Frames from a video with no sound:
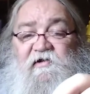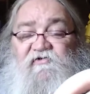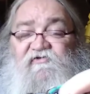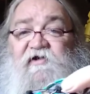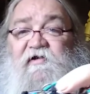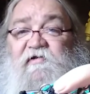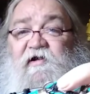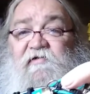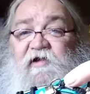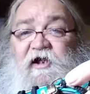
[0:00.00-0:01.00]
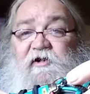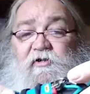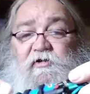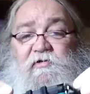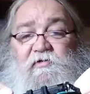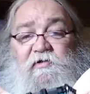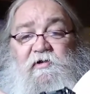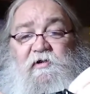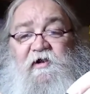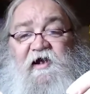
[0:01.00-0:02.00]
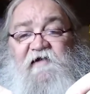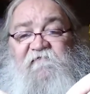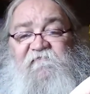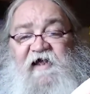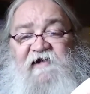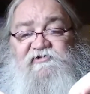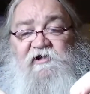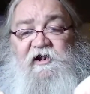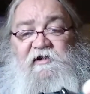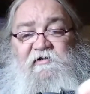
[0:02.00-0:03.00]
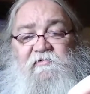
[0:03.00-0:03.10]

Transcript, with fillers: there's a, a lighter and a flashlight